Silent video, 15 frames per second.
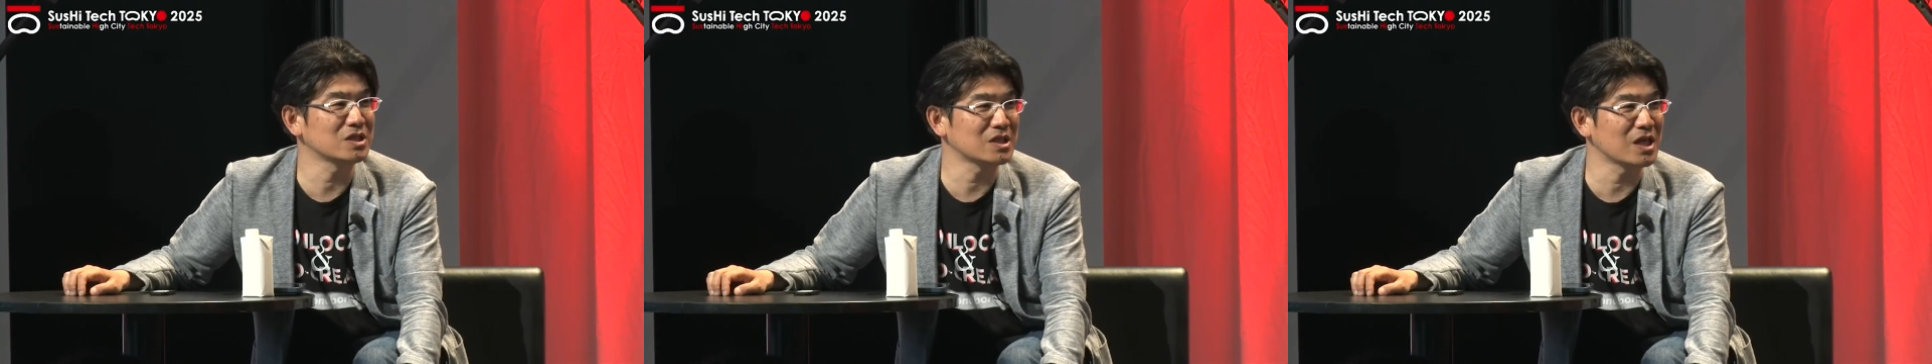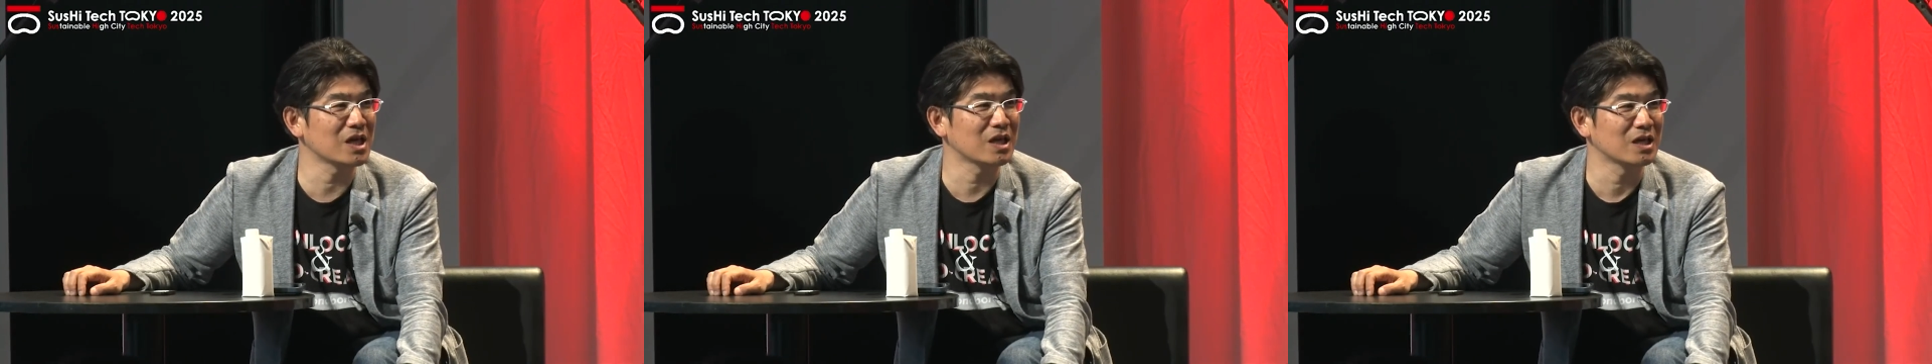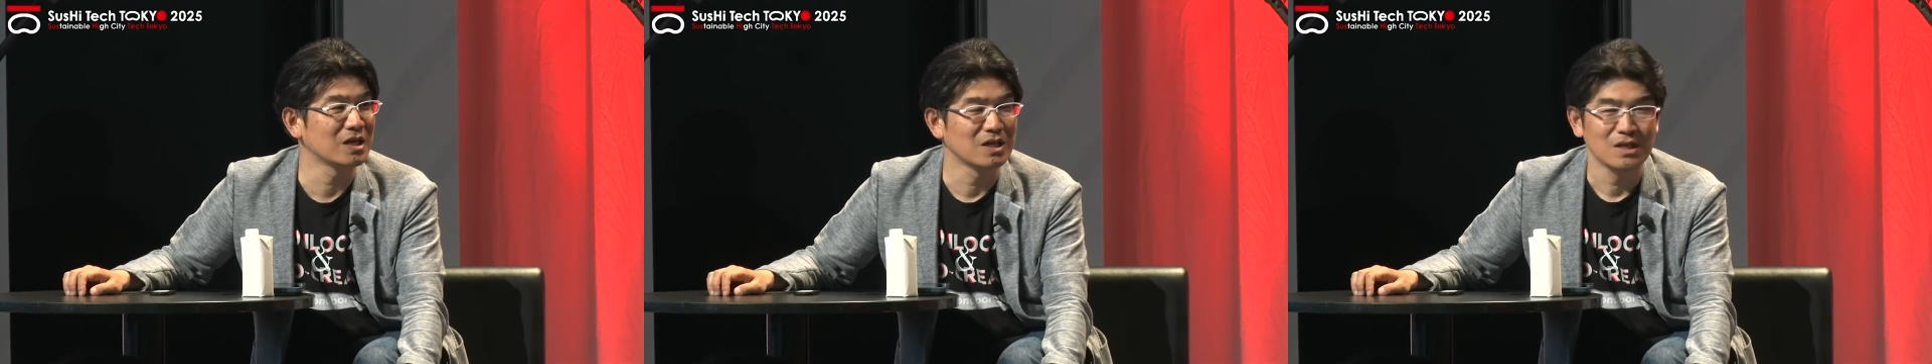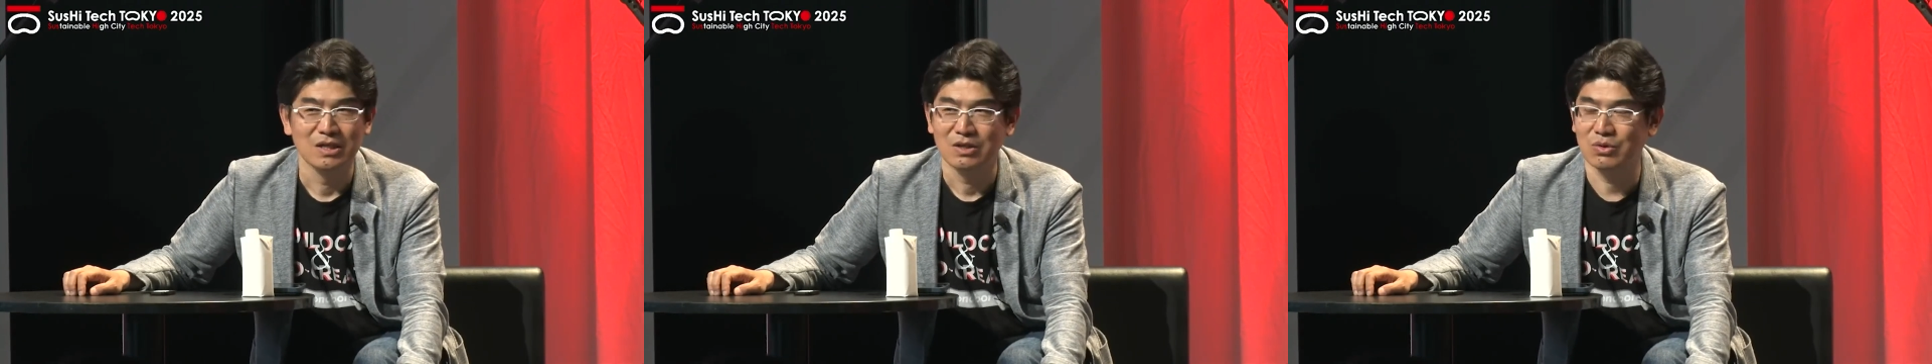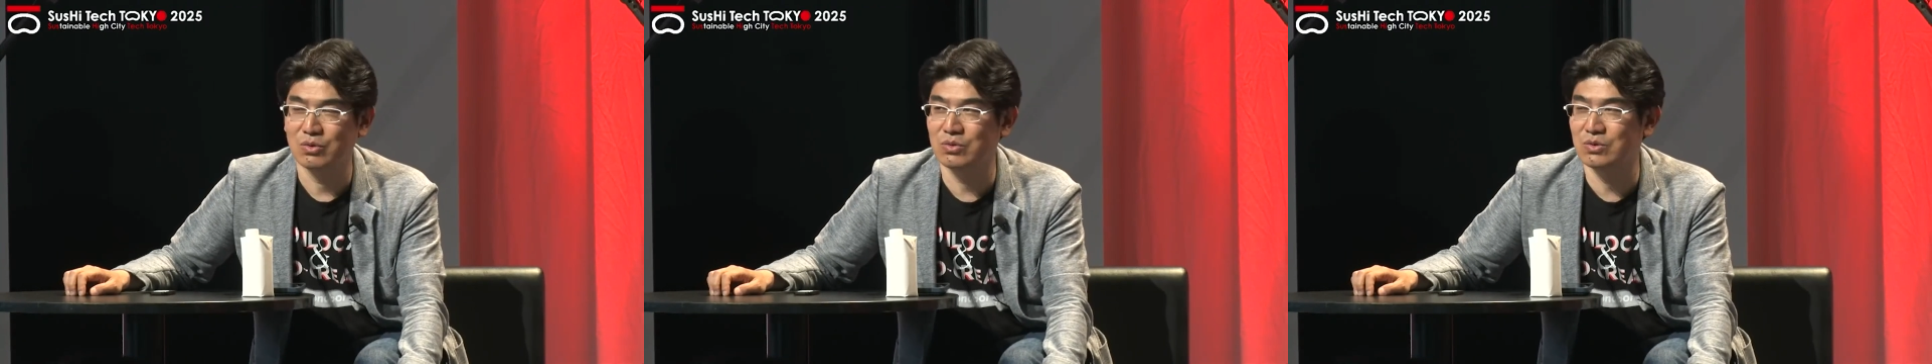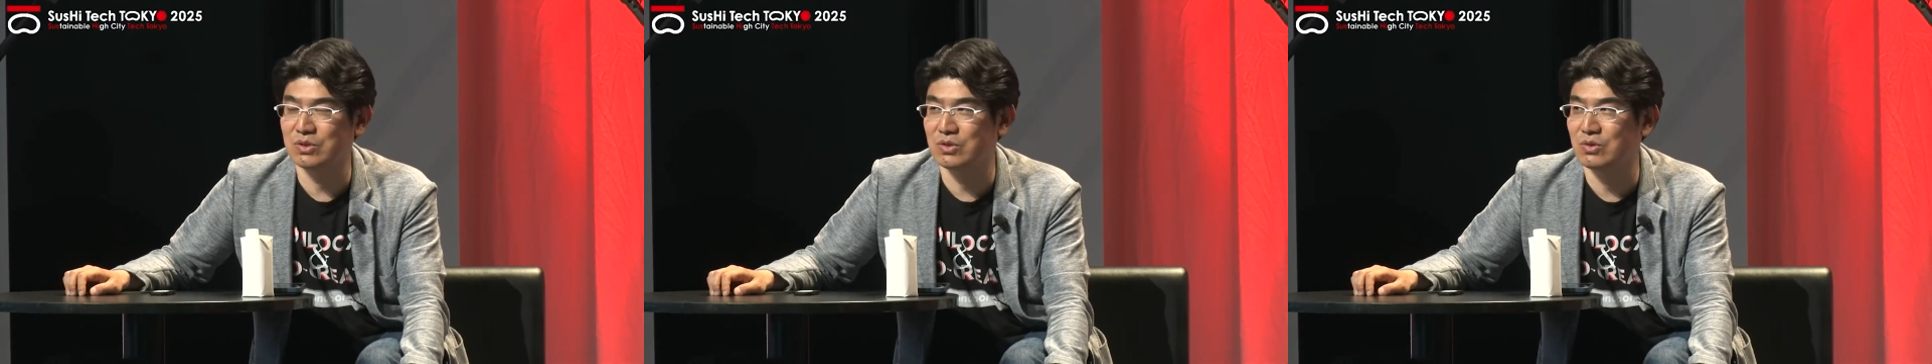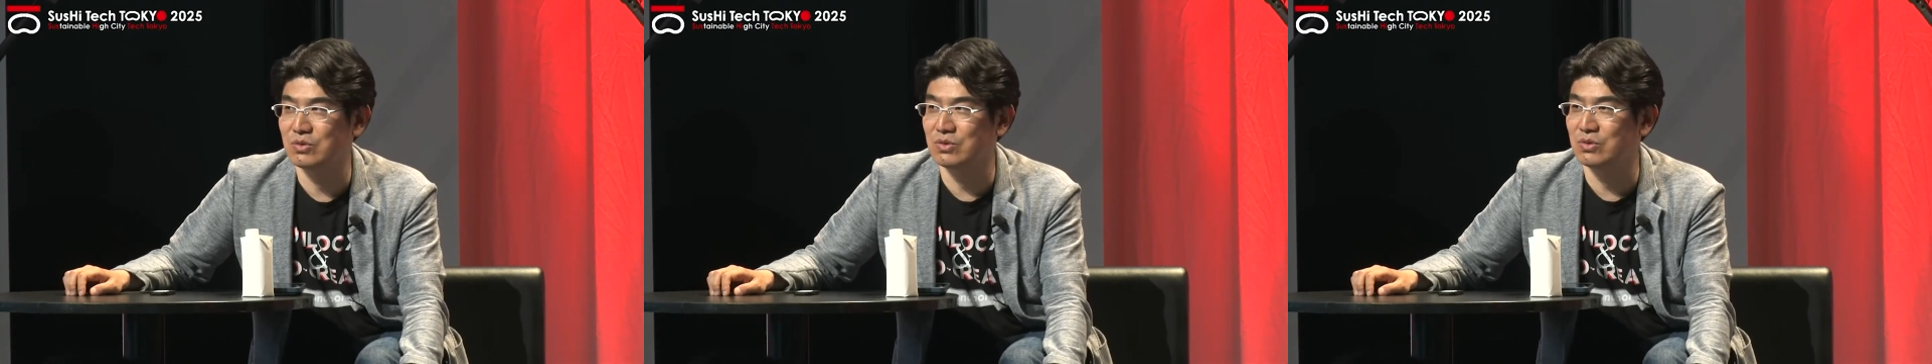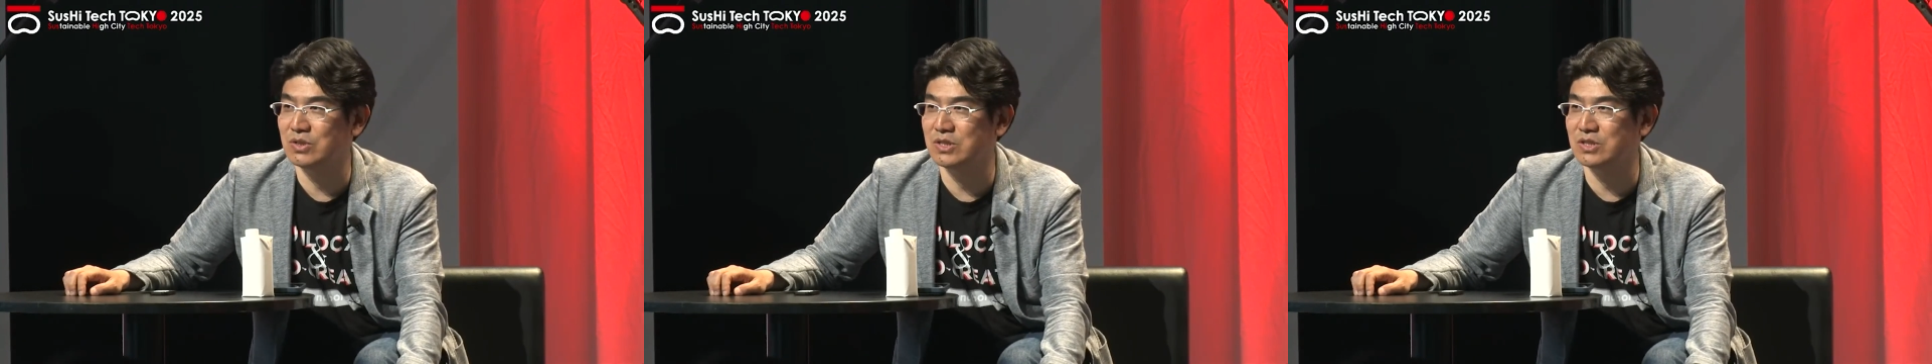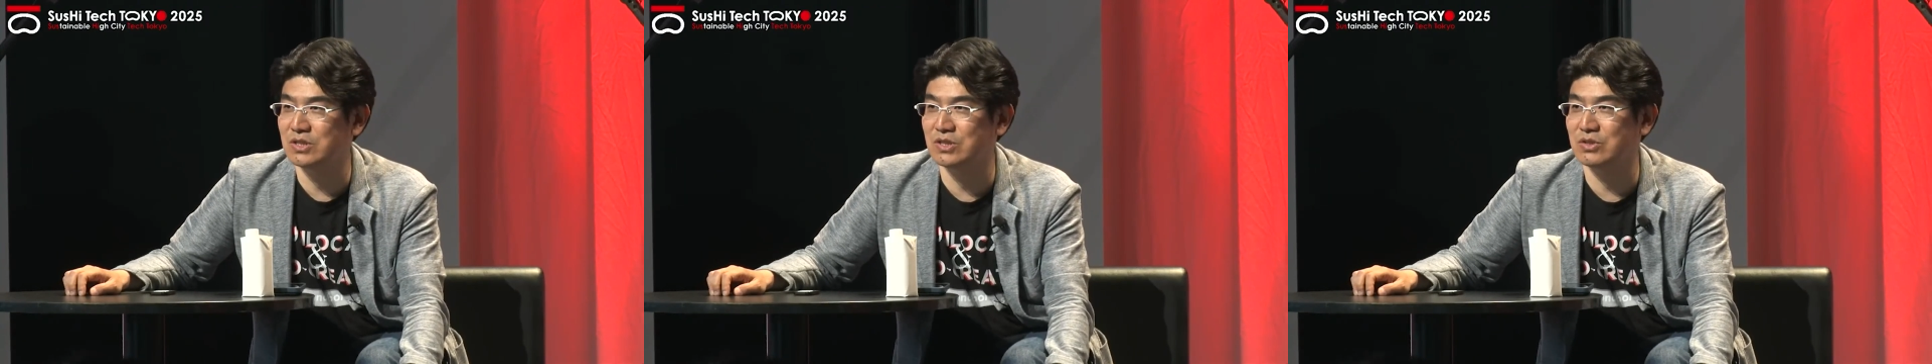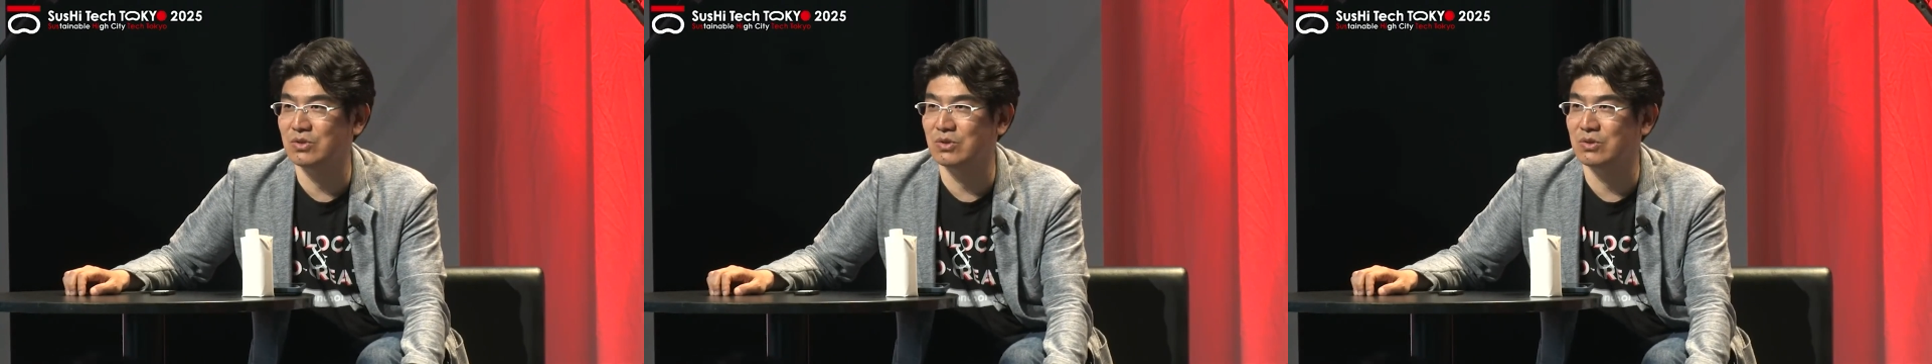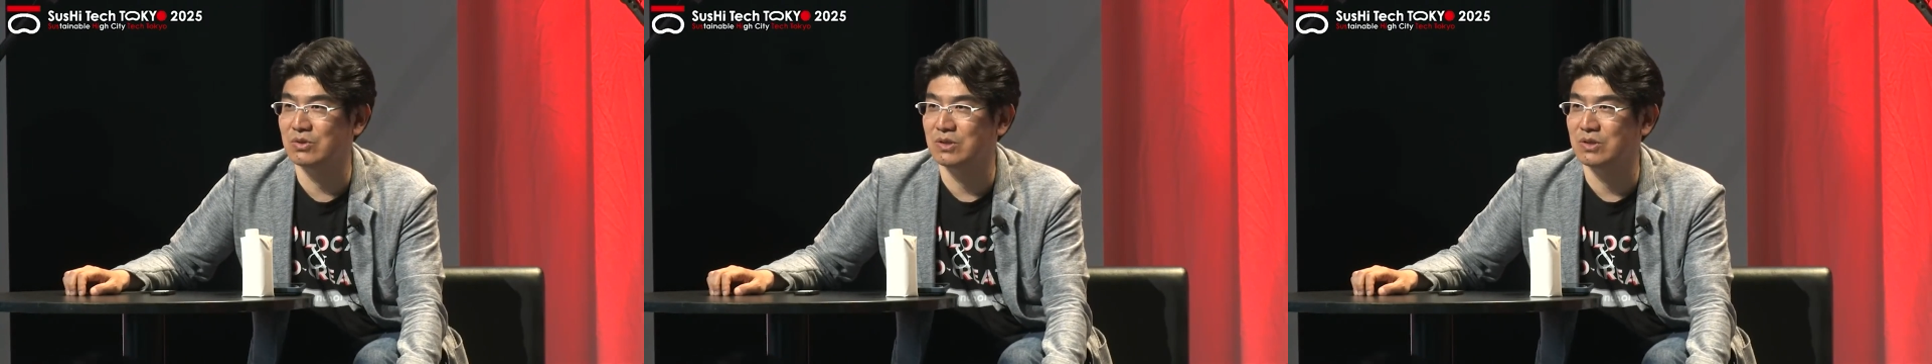And that is what I realized